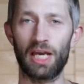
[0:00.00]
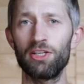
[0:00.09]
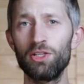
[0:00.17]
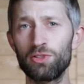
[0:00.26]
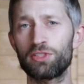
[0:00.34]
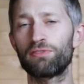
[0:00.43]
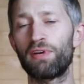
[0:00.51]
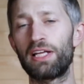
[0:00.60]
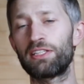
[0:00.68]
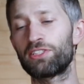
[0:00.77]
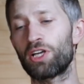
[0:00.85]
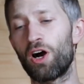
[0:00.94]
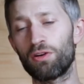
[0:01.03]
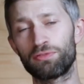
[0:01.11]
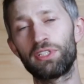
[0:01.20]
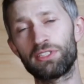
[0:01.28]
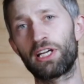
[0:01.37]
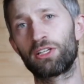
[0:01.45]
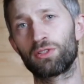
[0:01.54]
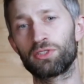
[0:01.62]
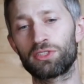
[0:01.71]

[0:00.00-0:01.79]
And the huge advantage of this ERGO